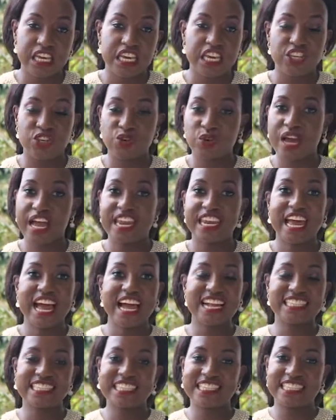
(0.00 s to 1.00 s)
you can
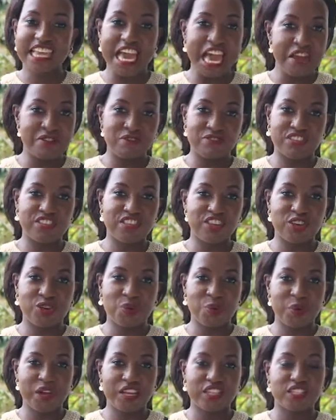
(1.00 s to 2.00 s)
access everything you
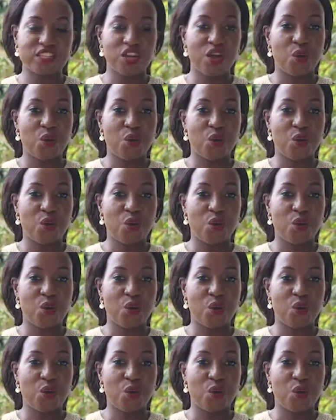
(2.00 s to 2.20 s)
want.